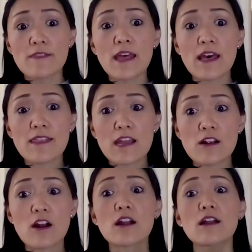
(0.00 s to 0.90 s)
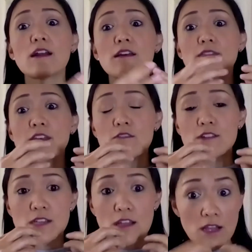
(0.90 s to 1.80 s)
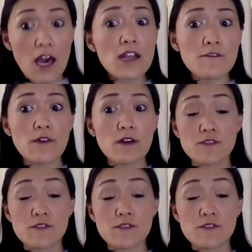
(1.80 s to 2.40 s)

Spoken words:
that there is a lot of